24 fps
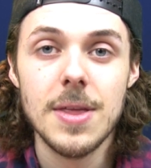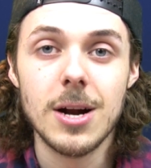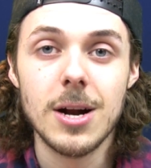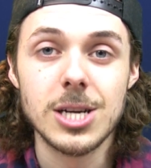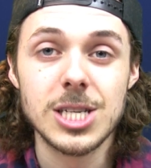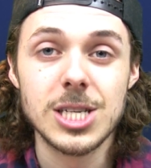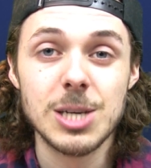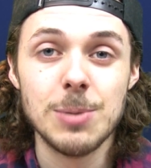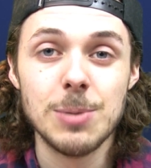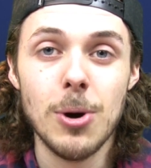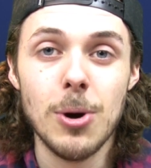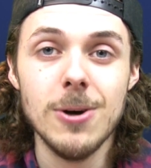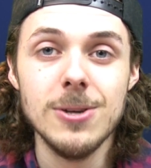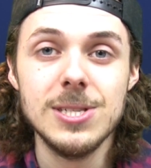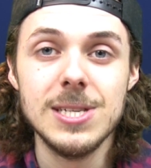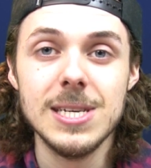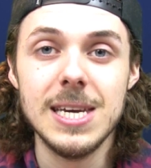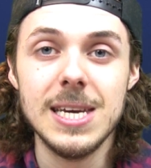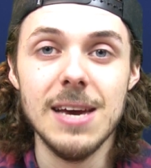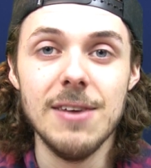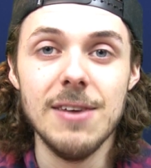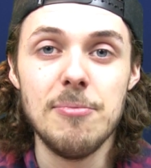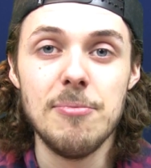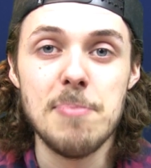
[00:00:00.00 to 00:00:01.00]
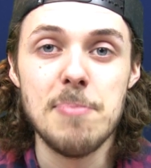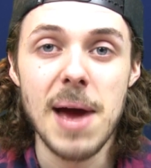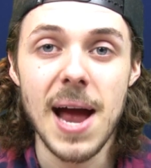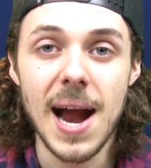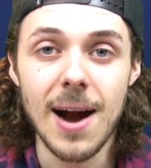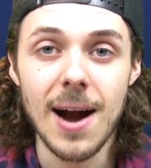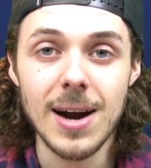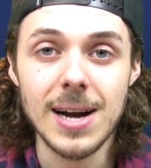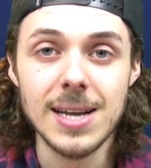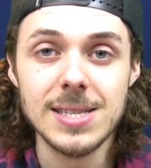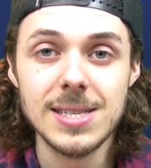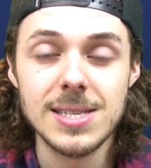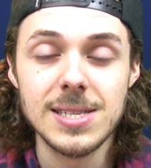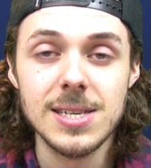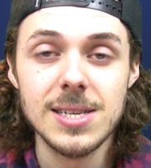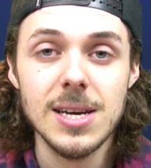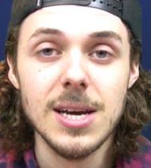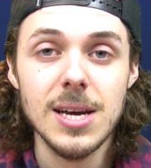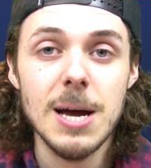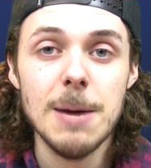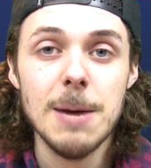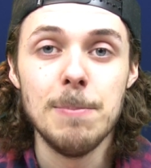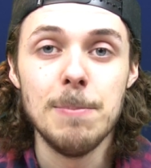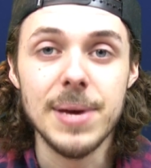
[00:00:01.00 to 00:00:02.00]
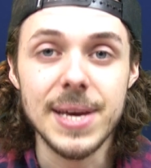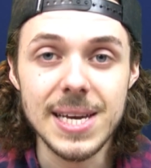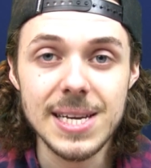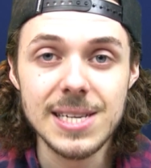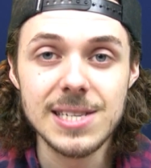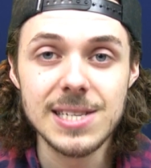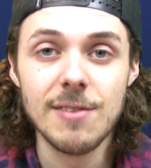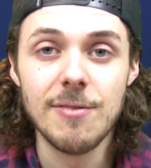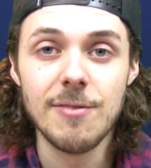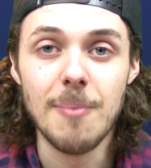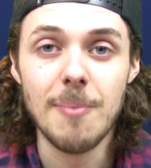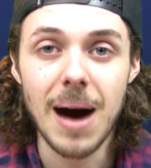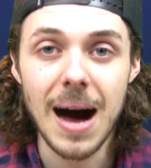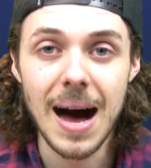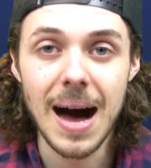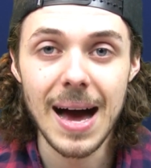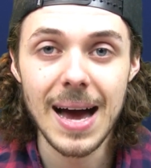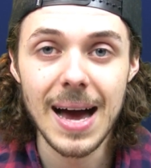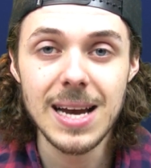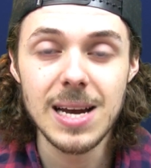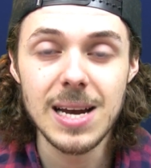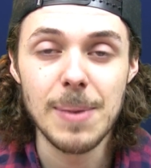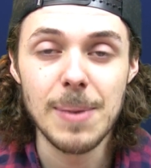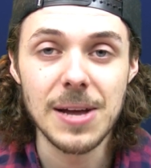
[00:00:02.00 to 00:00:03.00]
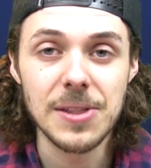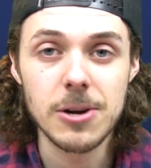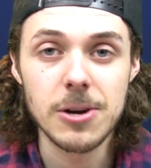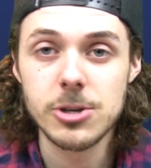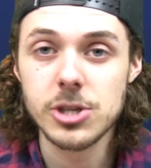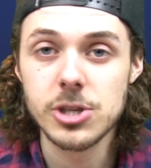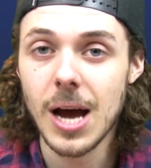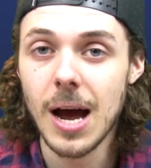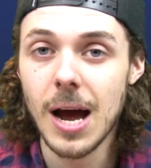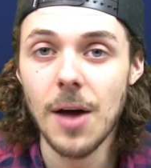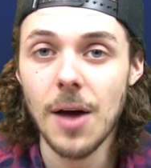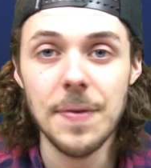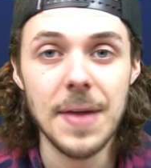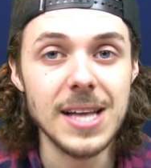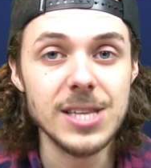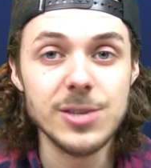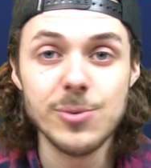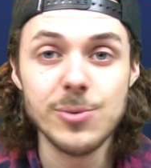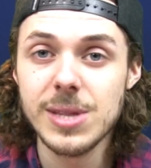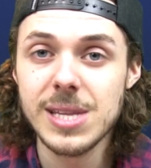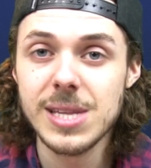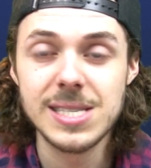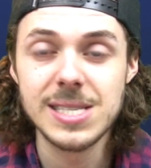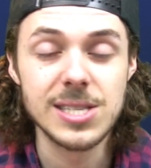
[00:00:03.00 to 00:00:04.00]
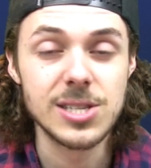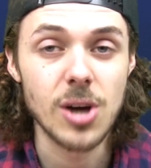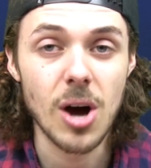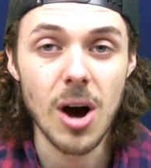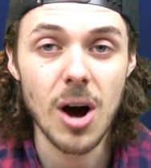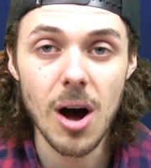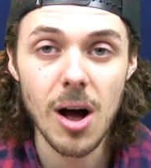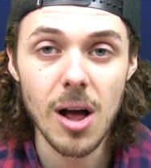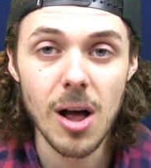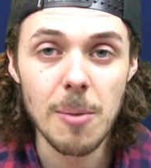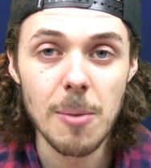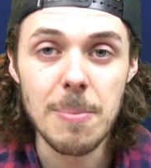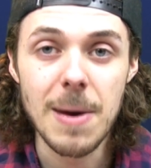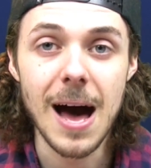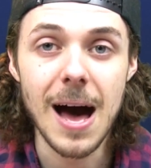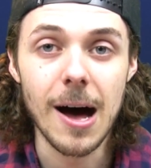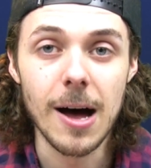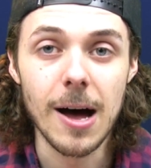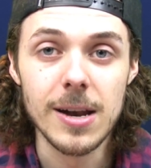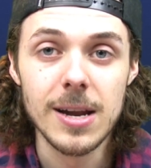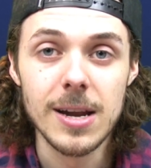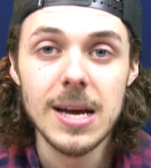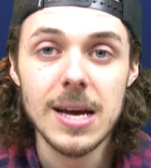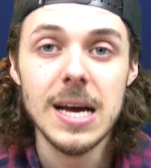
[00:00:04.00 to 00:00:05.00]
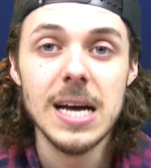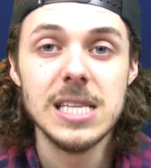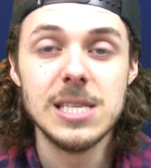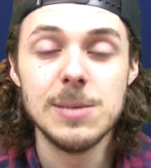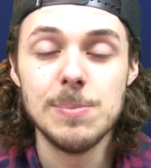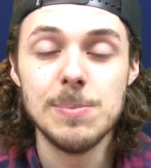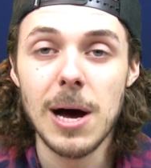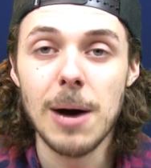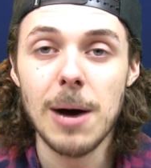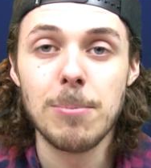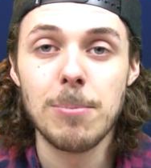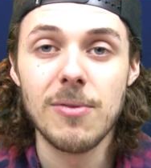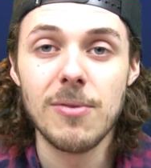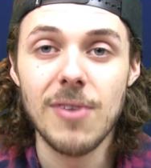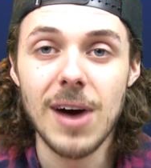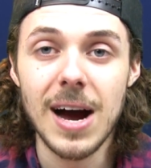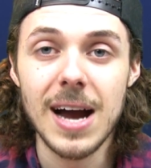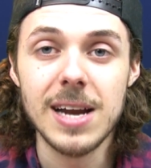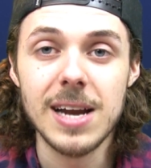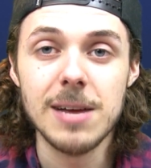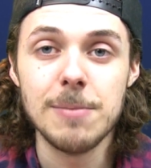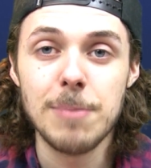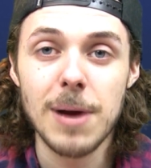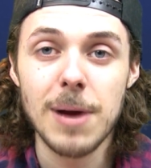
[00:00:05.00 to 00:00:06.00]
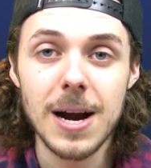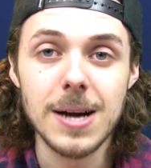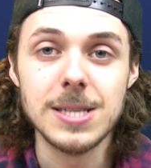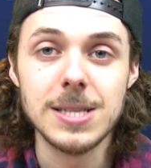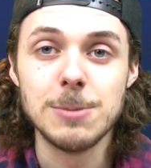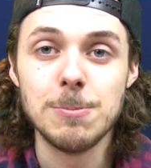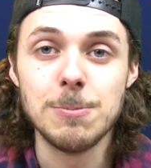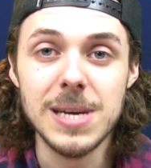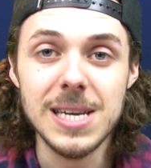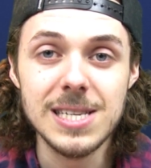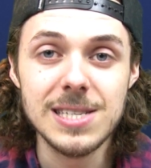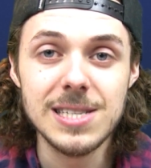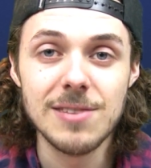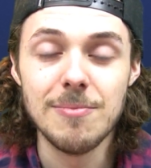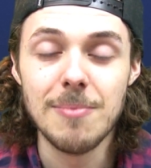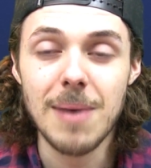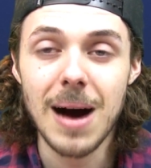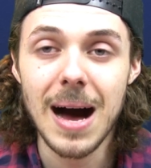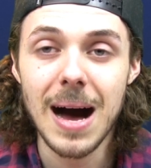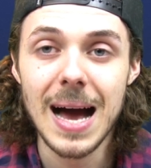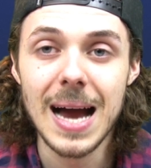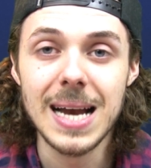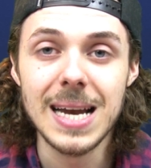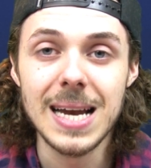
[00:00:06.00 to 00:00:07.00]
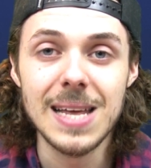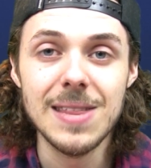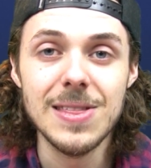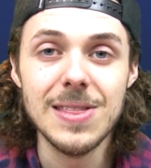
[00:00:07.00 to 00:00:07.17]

that are supposed to give parents peace of mind about their child, that's what this is all about. It's about providing parents peace of mind